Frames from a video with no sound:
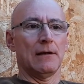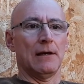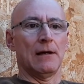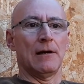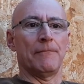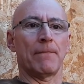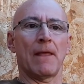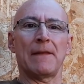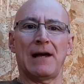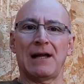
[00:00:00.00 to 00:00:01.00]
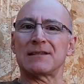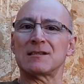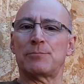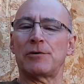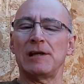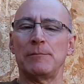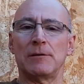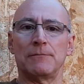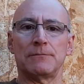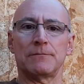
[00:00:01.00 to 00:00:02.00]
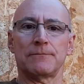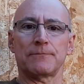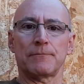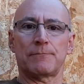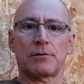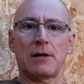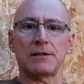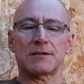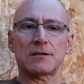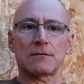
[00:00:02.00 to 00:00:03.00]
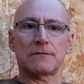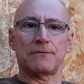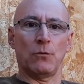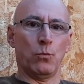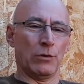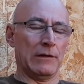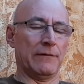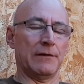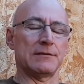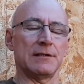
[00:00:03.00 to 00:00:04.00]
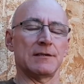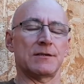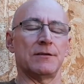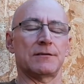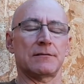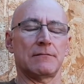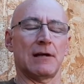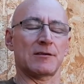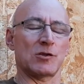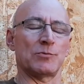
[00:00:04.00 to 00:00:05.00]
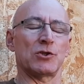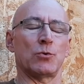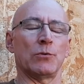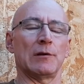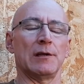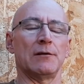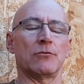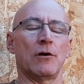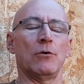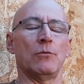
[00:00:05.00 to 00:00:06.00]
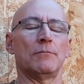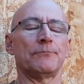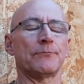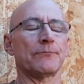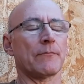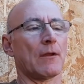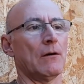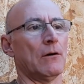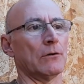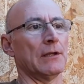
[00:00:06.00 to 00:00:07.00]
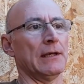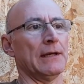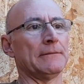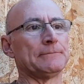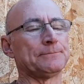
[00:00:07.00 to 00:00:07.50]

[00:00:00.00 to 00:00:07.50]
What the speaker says: and that adds a premium price for whatever it is that I subsequently grow on here.